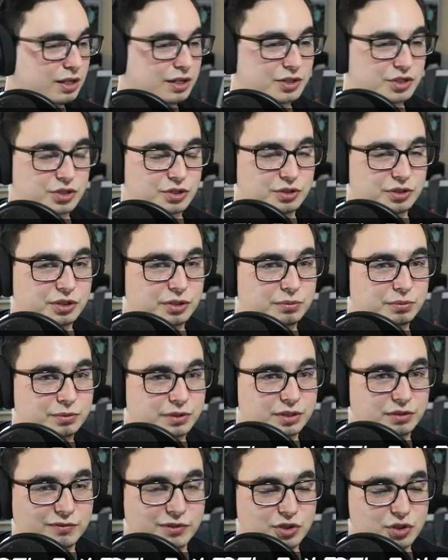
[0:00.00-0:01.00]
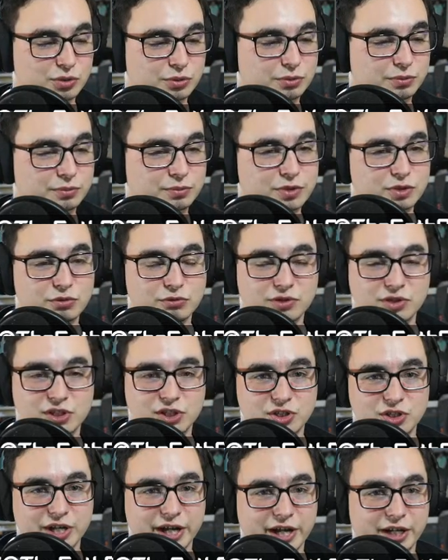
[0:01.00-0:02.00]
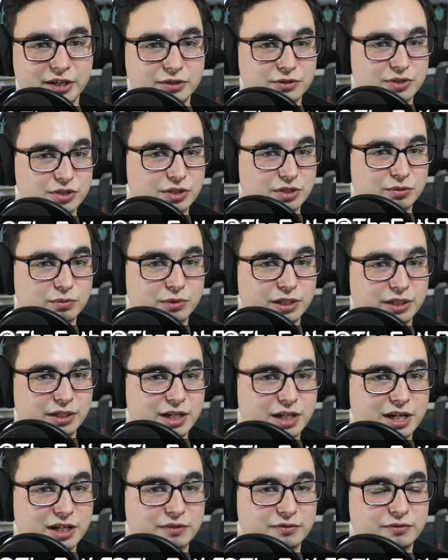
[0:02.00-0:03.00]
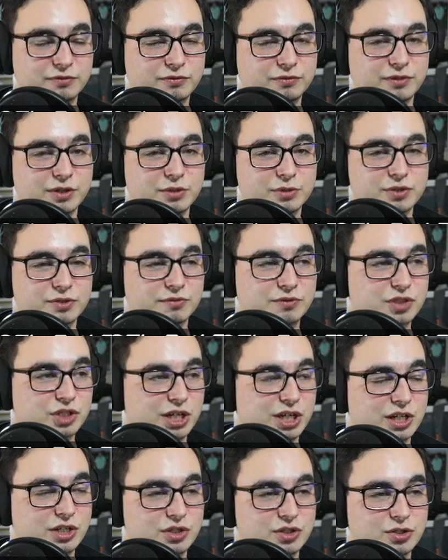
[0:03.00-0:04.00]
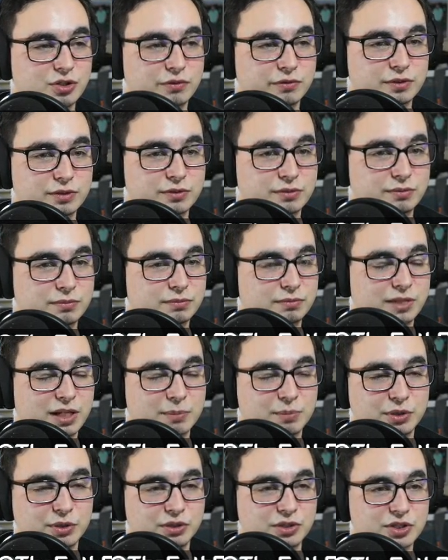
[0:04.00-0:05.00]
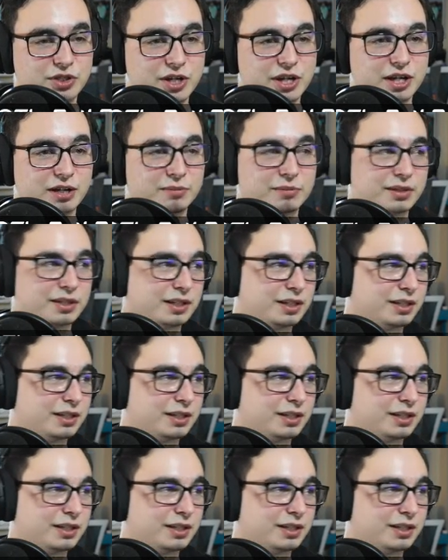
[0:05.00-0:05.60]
So, you know, individual designers and whatnot, if those have changed over that period of